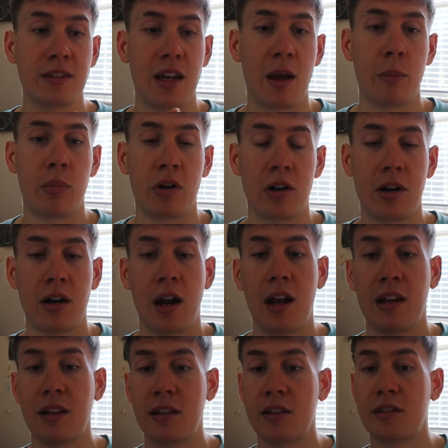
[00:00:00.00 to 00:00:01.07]
as emperor,
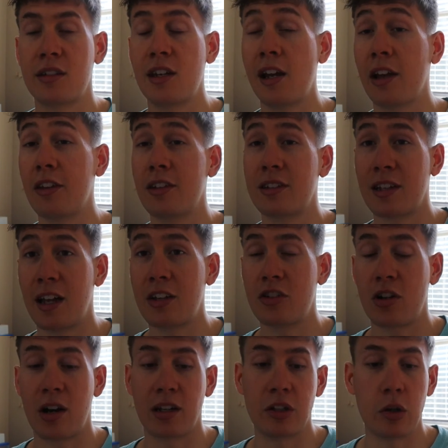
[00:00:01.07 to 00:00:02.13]
and just the other side
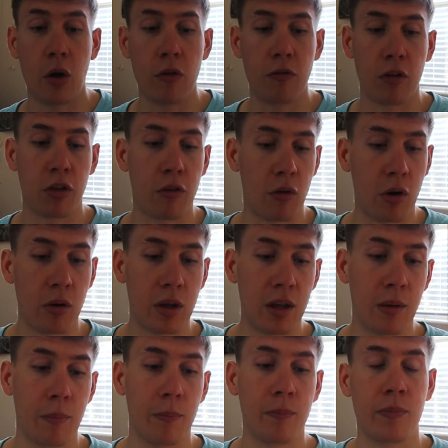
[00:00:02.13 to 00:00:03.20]
trying to overthrow
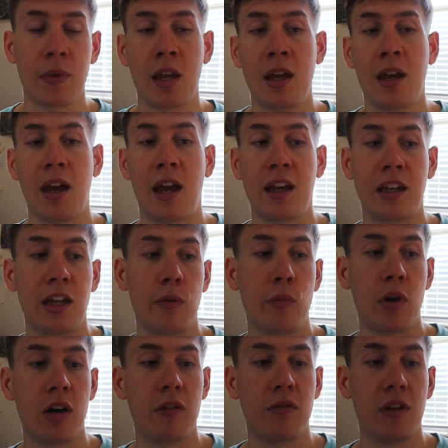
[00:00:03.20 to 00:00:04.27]
him and get
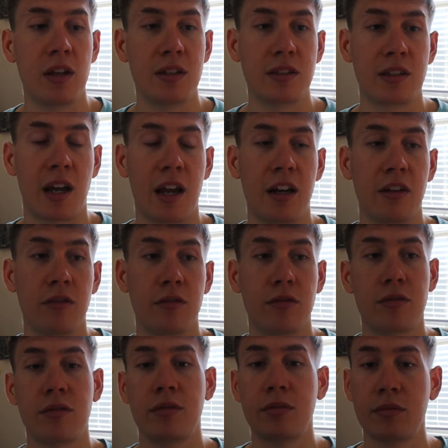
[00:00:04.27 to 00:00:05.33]
rid of his kind
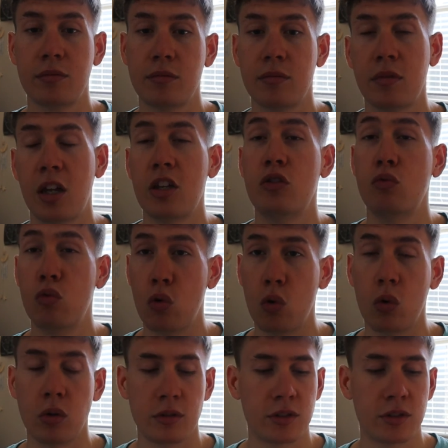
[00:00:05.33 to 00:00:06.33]
of his rule.